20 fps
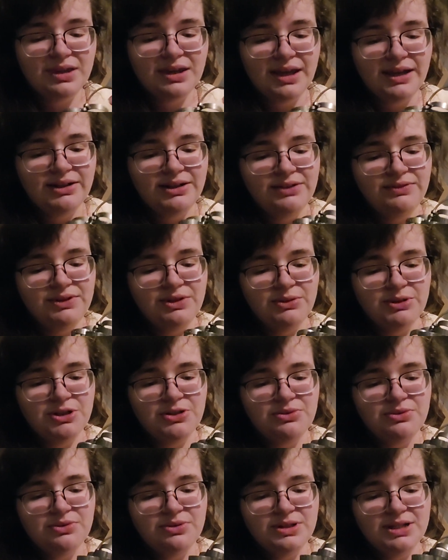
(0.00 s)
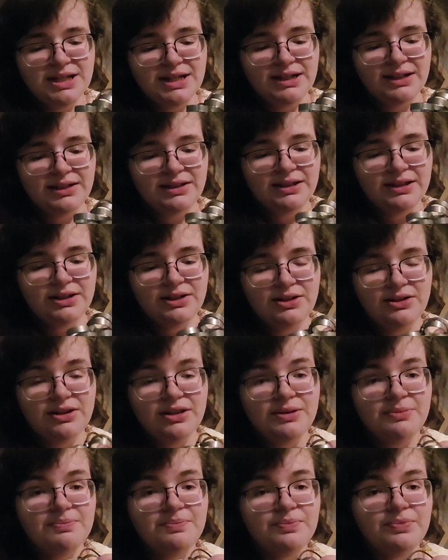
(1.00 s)
I don't even know what you technically call
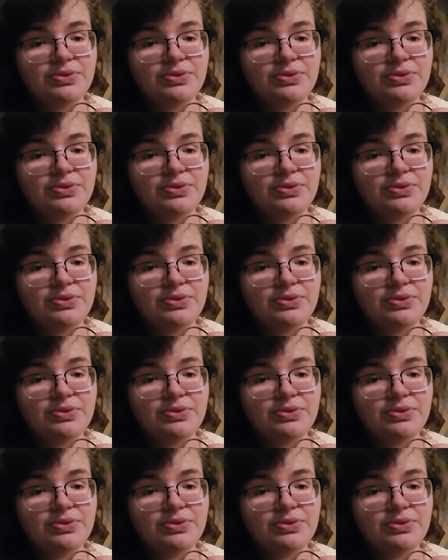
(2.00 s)
them.